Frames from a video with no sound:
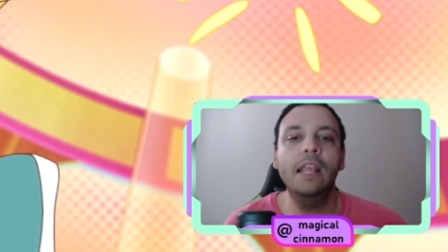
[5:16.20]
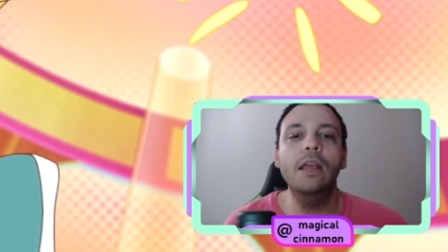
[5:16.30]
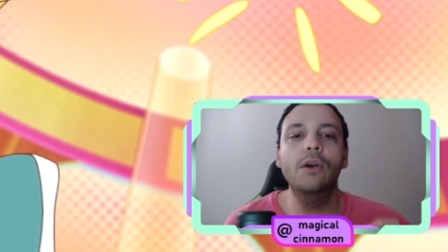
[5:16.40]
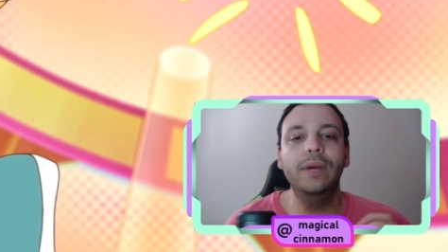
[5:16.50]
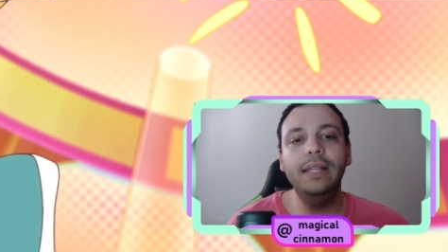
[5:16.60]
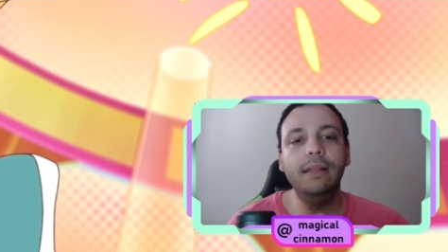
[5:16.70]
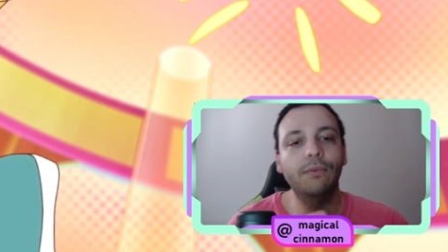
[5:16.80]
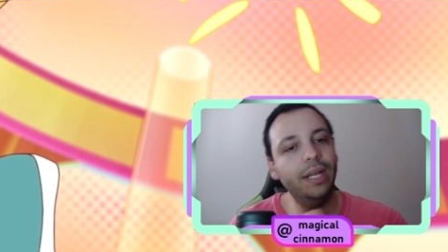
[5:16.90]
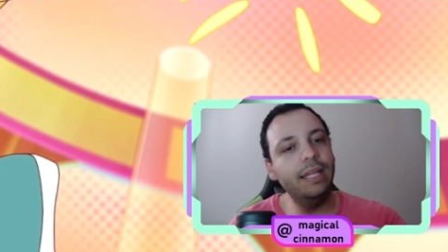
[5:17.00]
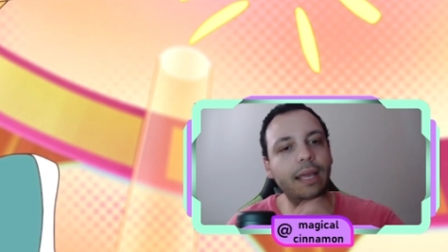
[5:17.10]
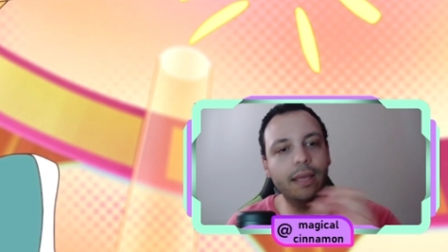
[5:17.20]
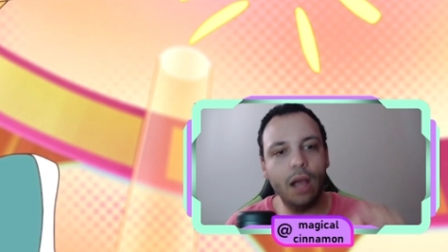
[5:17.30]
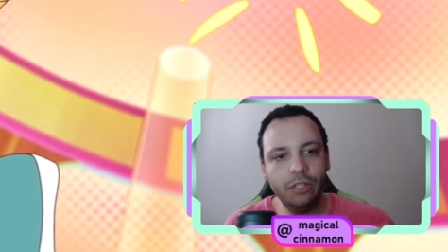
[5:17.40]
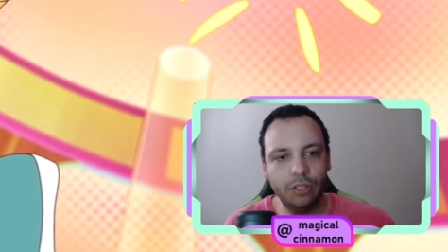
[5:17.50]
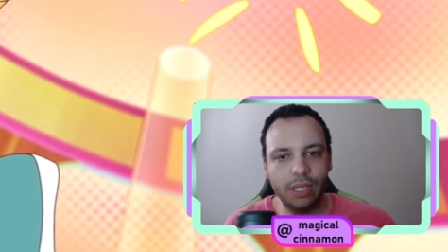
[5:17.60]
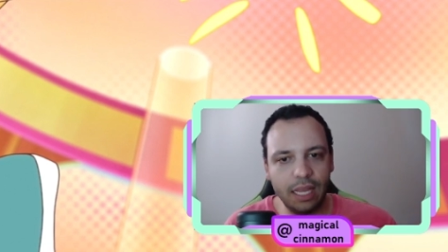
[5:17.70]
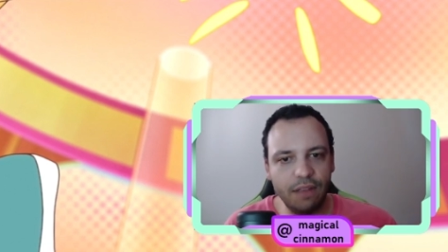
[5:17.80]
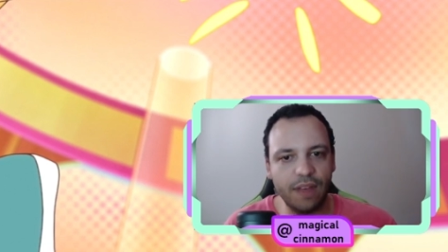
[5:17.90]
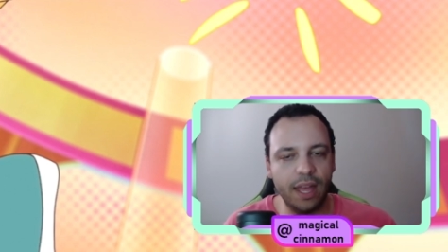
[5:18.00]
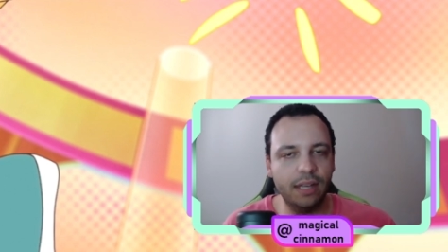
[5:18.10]
When, the, when they got to the
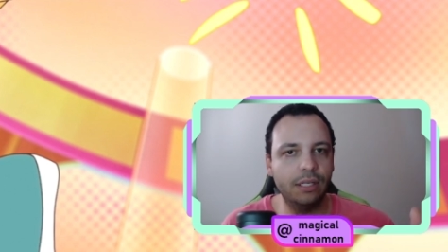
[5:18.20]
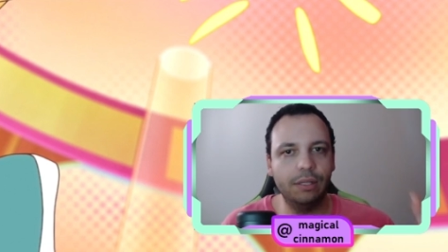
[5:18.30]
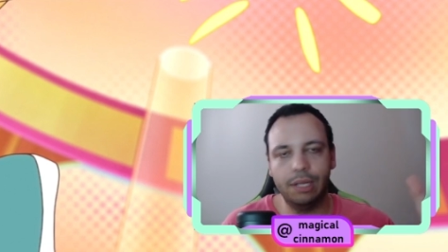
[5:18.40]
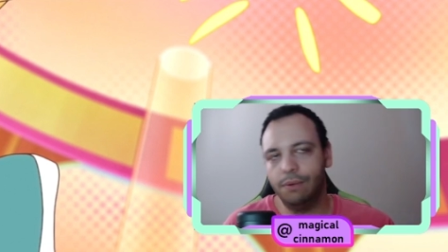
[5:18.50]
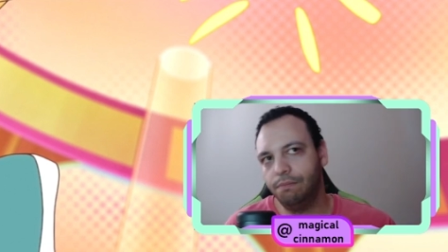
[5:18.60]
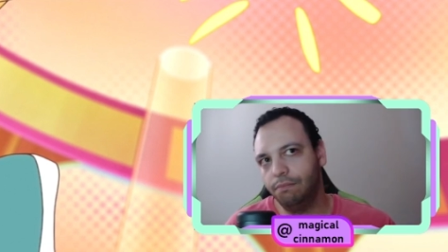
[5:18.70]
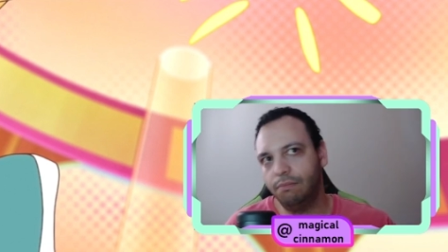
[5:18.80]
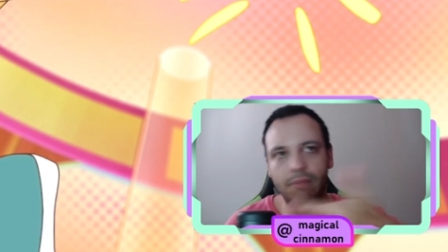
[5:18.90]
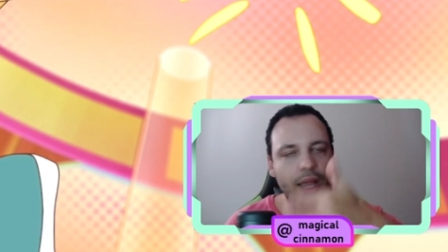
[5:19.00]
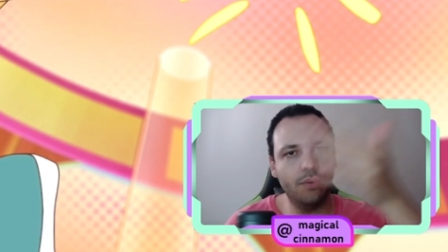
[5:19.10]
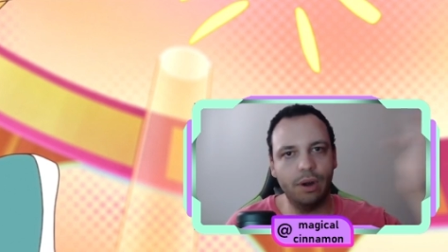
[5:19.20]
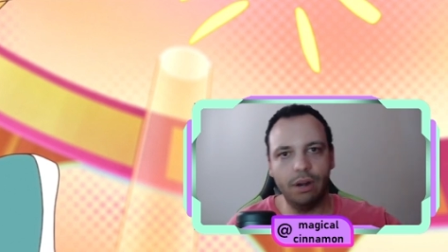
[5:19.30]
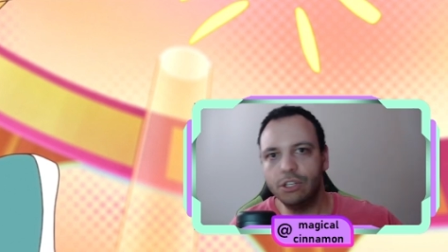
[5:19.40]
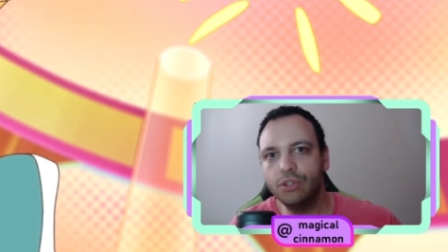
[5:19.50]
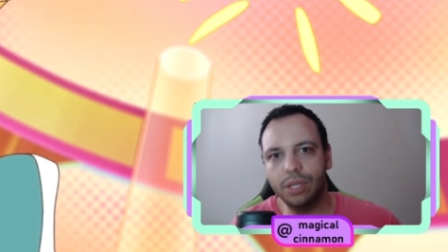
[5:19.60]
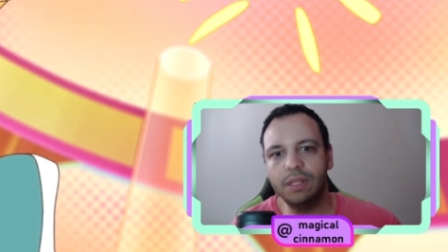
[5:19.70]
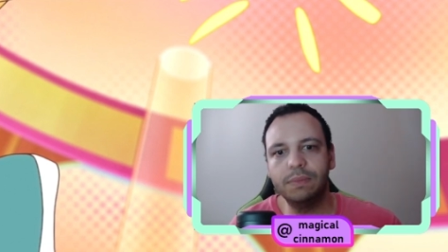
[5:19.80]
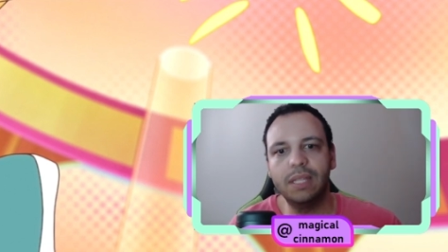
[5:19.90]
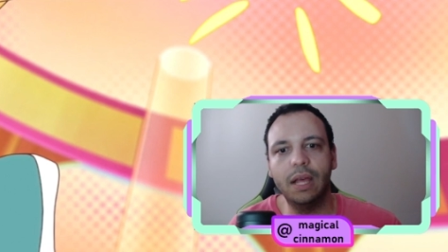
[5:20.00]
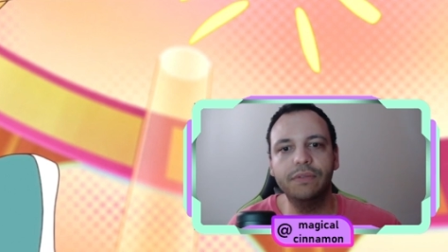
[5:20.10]
event, they were enjoying
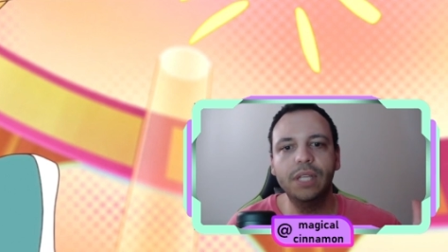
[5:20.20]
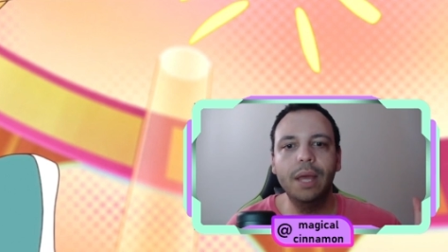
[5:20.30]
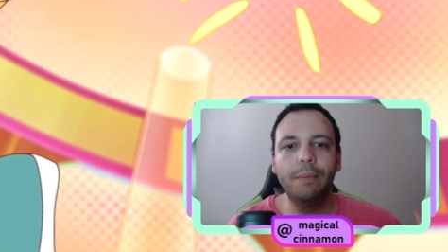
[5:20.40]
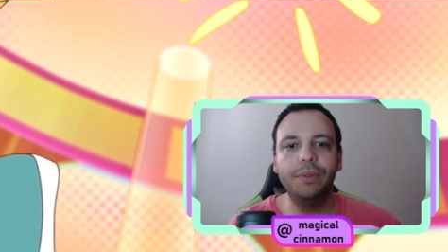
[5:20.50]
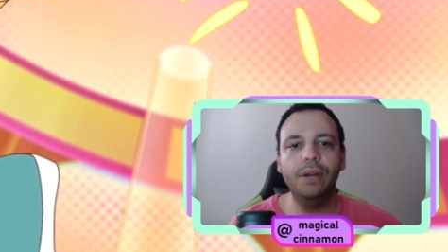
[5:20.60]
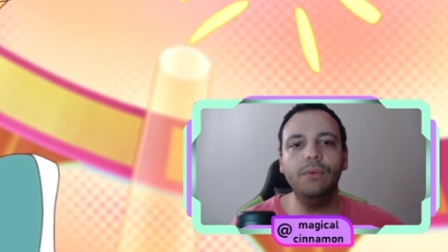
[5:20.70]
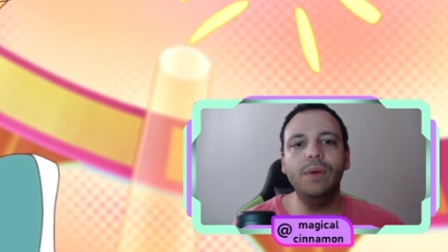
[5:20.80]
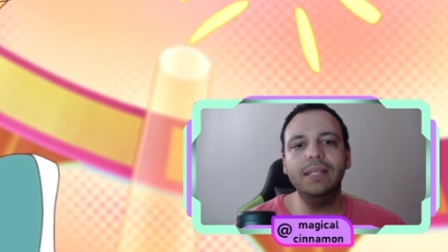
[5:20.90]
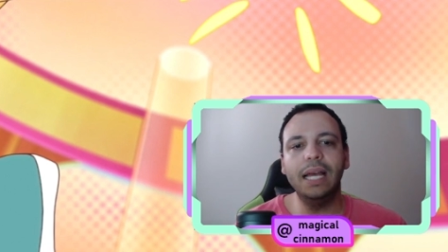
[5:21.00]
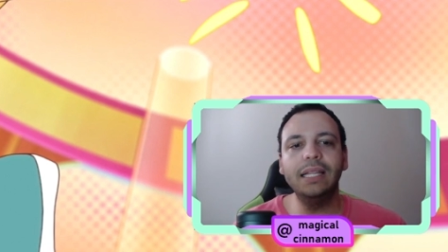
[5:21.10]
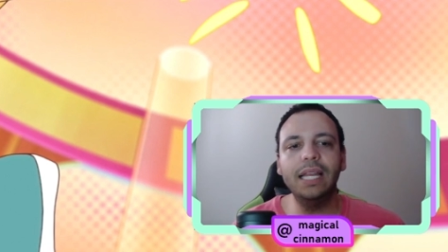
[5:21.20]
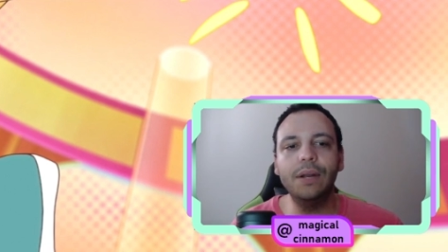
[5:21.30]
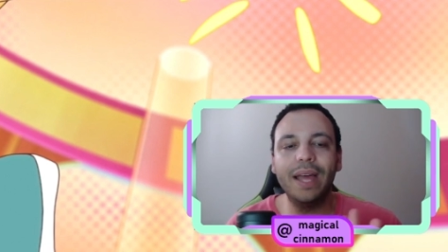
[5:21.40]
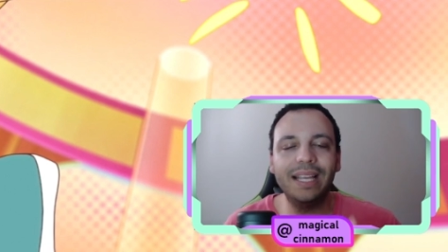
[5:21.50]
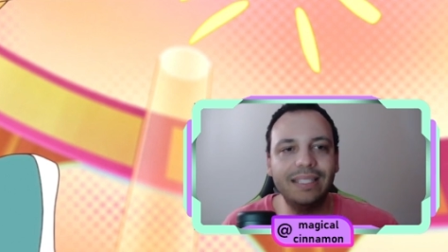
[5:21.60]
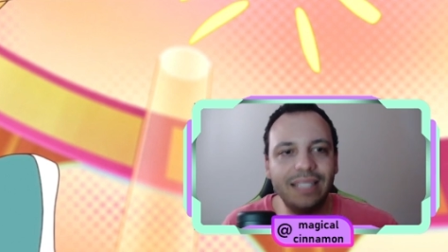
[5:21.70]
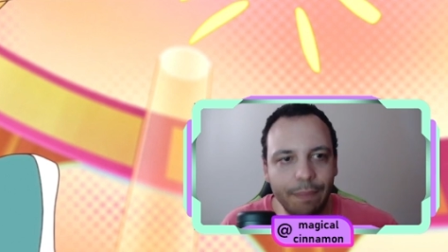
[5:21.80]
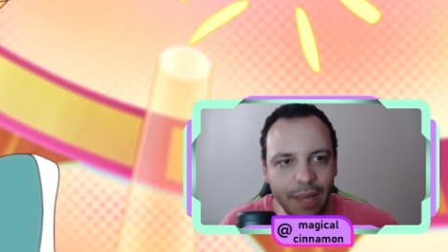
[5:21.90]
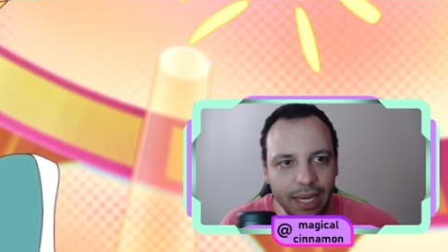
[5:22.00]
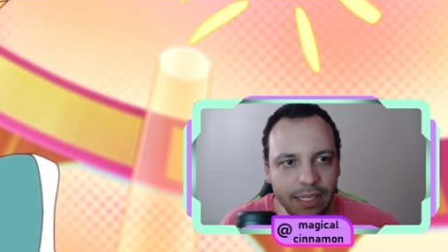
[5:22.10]
themselves, but there was a little
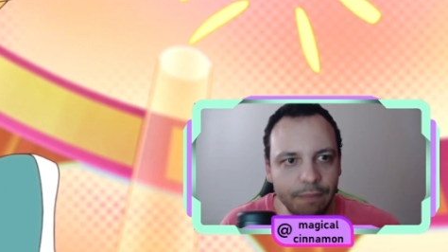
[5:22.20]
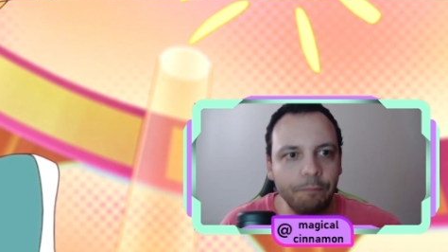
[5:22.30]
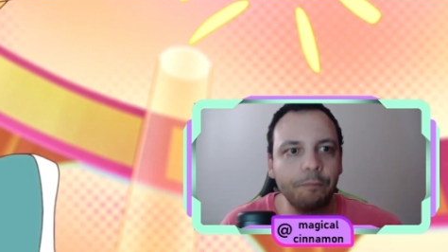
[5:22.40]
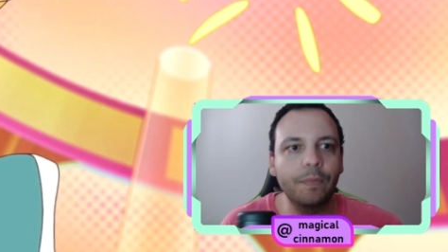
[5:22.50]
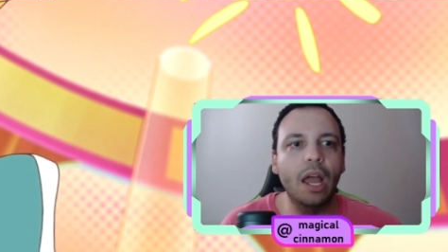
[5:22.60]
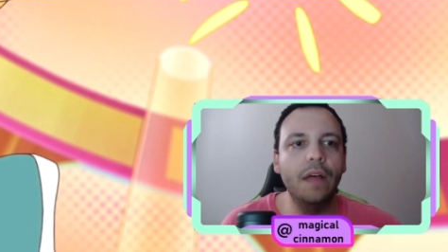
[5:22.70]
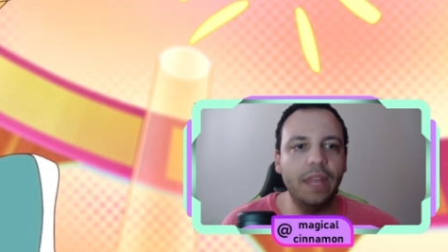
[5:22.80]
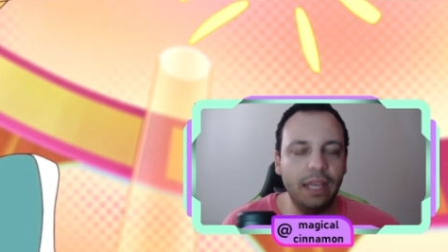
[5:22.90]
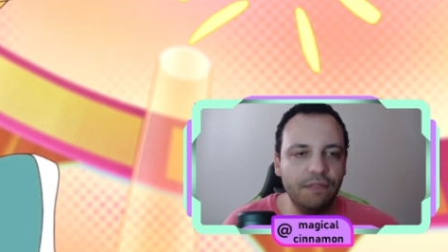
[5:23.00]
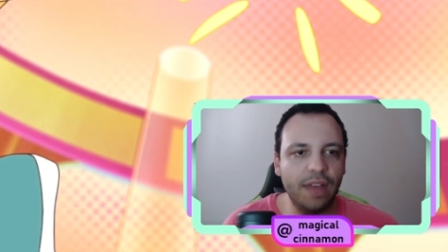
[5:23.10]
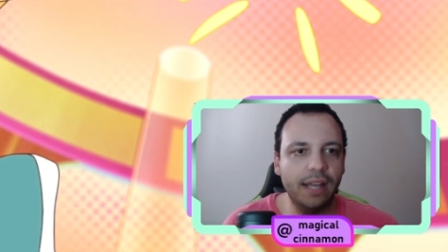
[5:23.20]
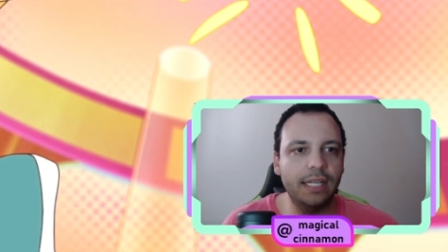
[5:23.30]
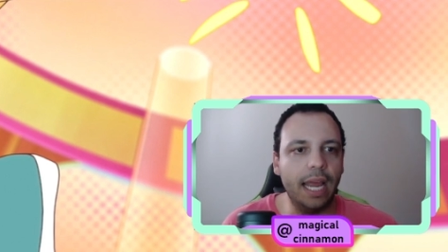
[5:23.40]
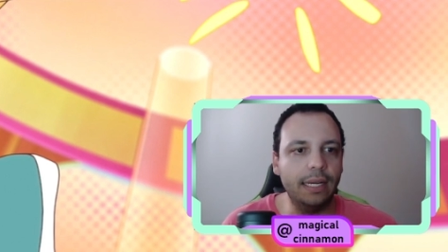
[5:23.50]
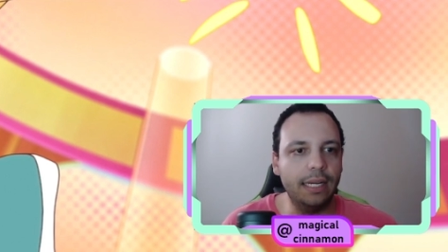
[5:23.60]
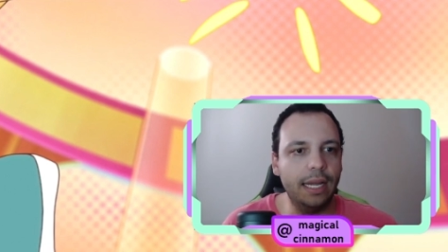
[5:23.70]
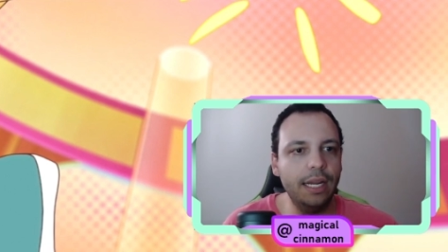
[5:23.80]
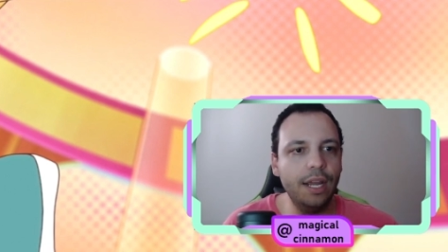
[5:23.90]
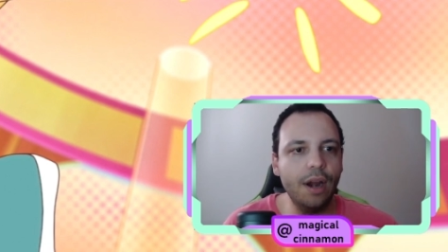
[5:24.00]
exhibit on the event, and in here